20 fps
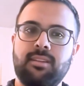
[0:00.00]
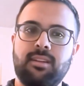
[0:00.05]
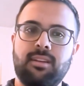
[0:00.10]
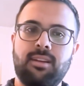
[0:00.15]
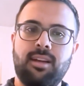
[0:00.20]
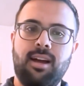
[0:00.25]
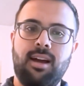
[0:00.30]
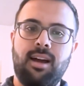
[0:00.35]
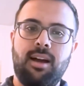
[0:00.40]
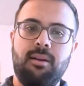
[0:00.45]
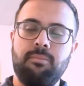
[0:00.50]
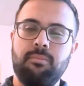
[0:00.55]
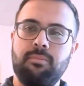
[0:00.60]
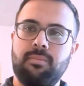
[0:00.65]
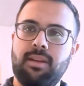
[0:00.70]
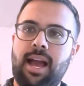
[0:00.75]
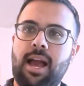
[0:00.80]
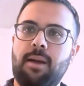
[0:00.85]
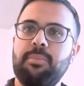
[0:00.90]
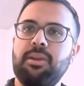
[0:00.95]
how
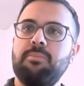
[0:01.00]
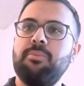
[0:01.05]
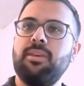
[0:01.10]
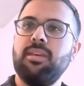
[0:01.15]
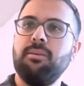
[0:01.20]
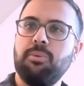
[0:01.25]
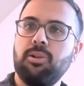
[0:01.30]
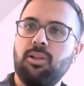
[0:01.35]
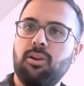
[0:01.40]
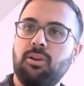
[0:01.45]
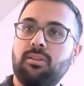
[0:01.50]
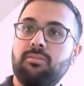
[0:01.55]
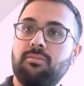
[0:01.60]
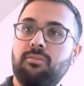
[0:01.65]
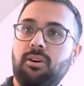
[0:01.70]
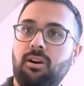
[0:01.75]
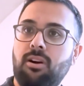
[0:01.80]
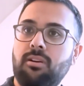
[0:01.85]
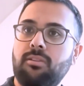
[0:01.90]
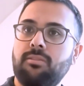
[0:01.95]
many people are
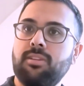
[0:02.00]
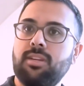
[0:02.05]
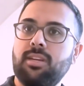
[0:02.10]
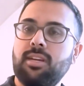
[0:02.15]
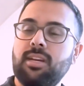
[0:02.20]
involved.